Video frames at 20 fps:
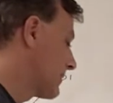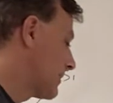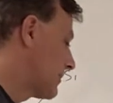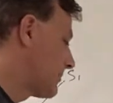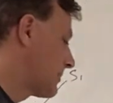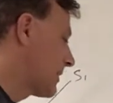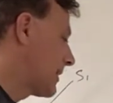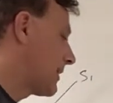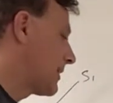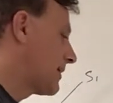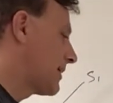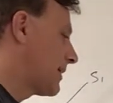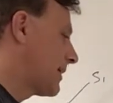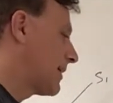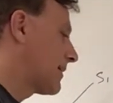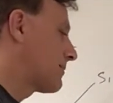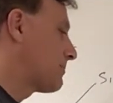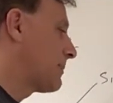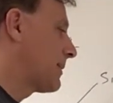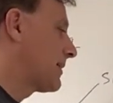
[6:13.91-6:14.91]
Okay,
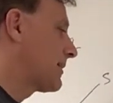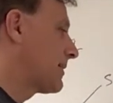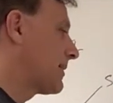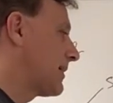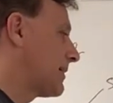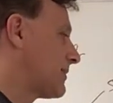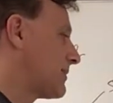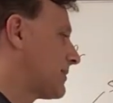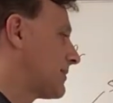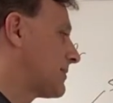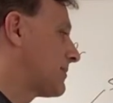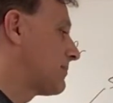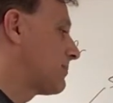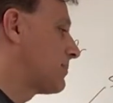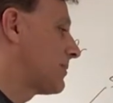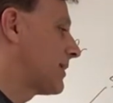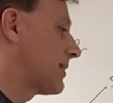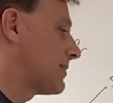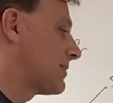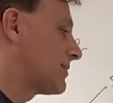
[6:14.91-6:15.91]
expectations of
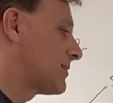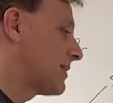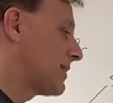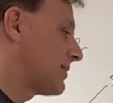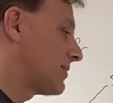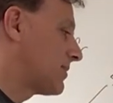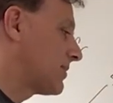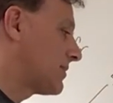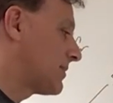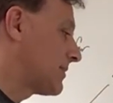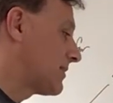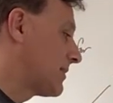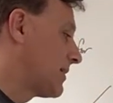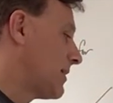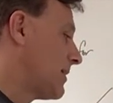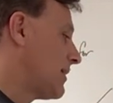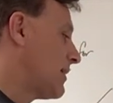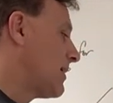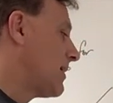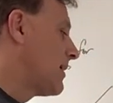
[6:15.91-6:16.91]
price changes.
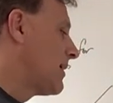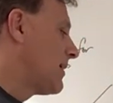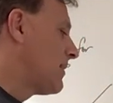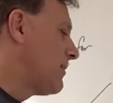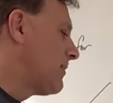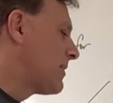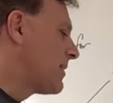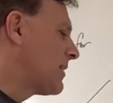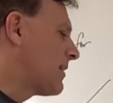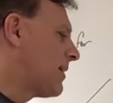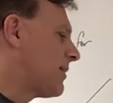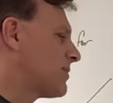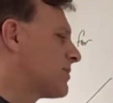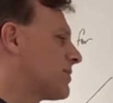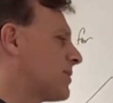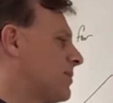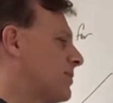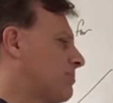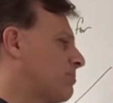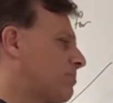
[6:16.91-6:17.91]
You can
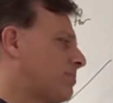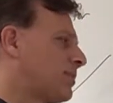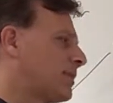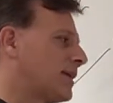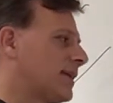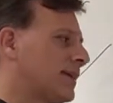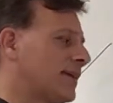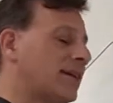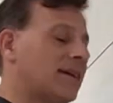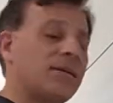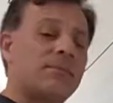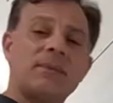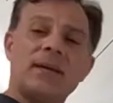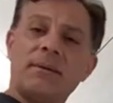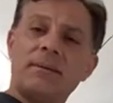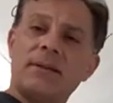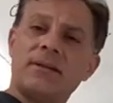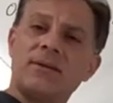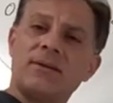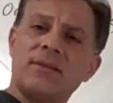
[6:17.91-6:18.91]
also put in here,
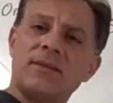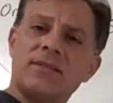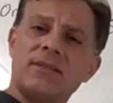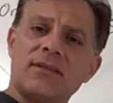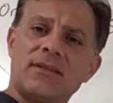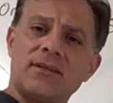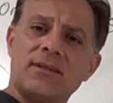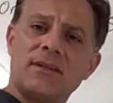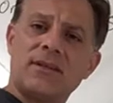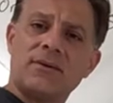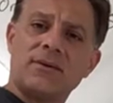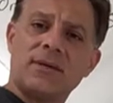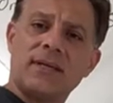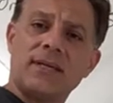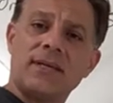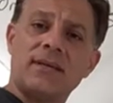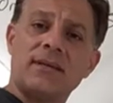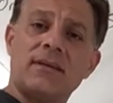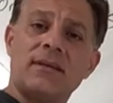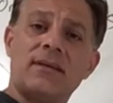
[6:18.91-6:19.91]
maybe to a certain
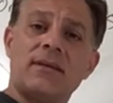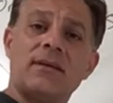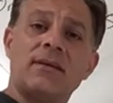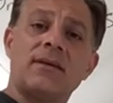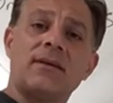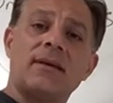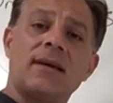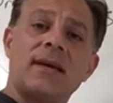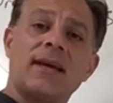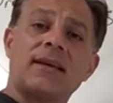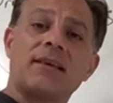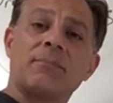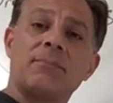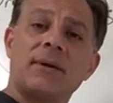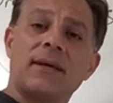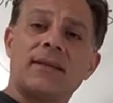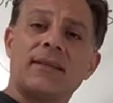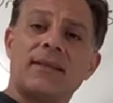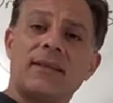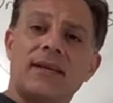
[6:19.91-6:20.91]
degree,
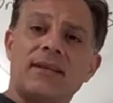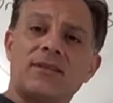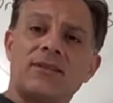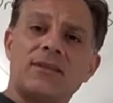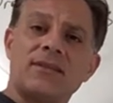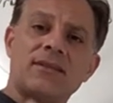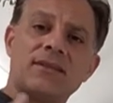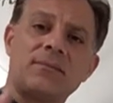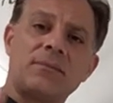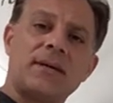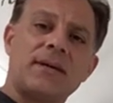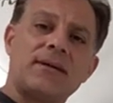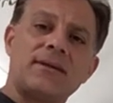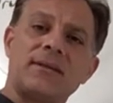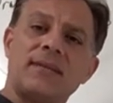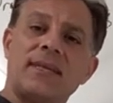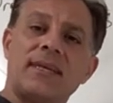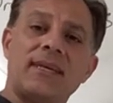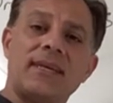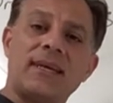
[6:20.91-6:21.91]
expectations about
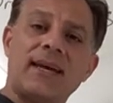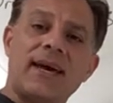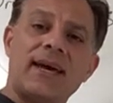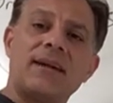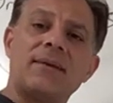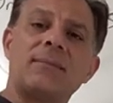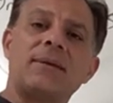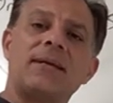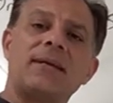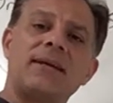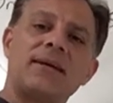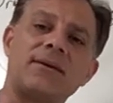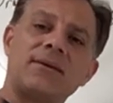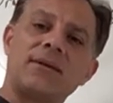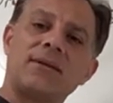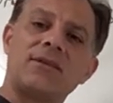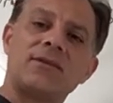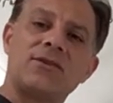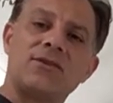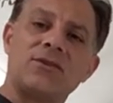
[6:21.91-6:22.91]
the economy, how
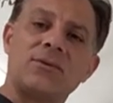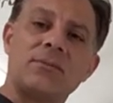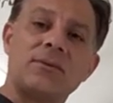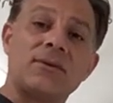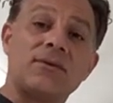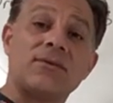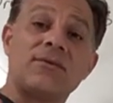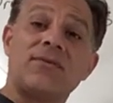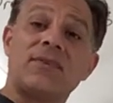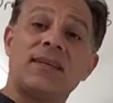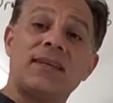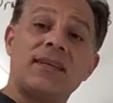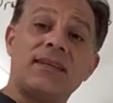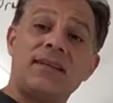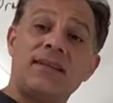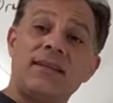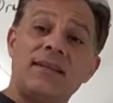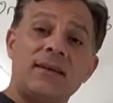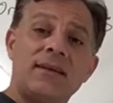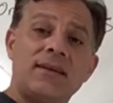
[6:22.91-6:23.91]
consumers feel